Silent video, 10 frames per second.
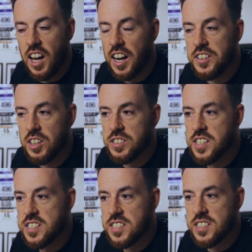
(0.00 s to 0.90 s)
I
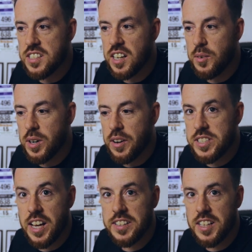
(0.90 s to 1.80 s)
noticed when I
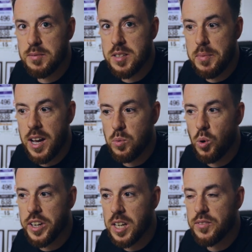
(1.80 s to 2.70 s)
was heading up to bed,
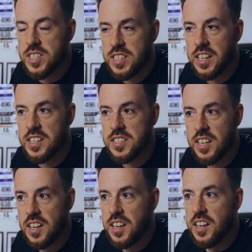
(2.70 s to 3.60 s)
walking up the
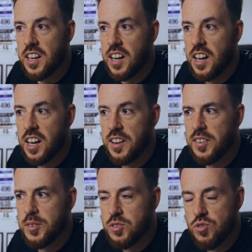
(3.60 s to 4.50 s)
stairs,
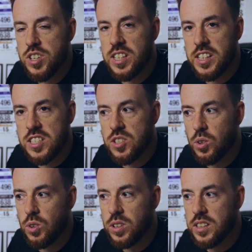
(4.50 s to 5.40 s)
it was really
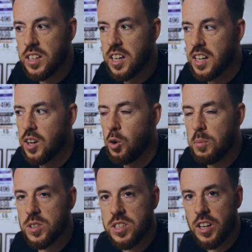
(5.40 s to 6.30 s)
sore,
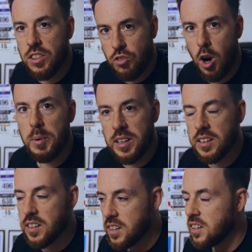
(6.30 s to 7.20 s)
almost like
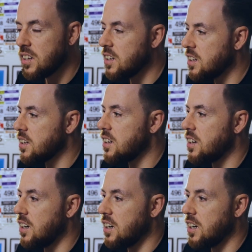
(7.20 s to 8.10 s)
throbbing
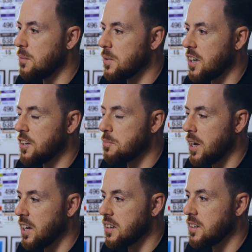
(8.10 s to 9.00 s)
kind of
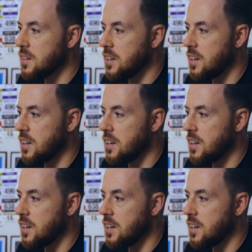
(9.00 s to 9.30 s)
pain.